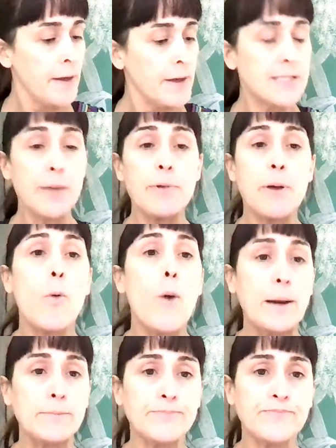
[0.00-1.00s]
Step number
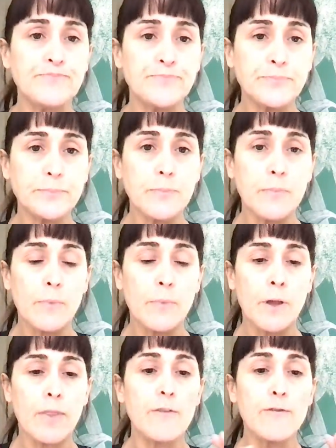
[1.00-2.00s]
1,
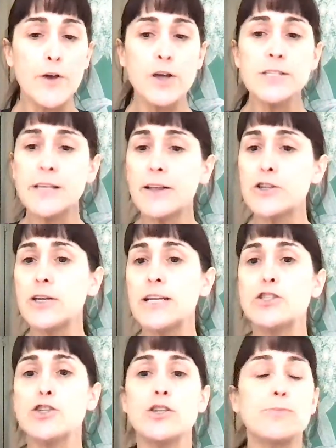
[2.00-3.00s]
the first thing that you need
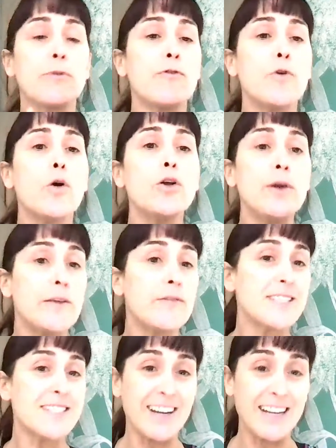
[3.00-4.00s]
to do is before you
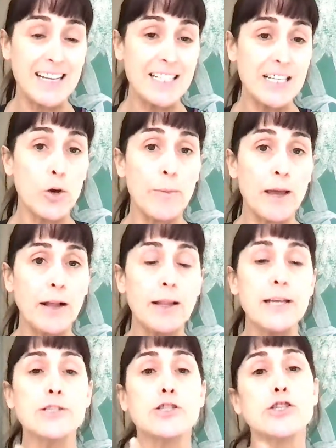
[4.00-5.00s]
even start eating your meal
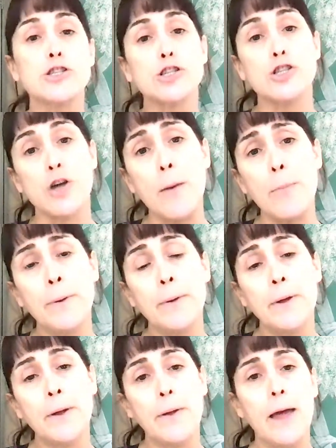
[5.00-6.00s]
is to stop
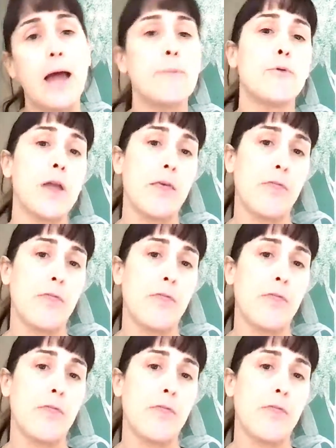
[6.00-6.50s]
and breathe.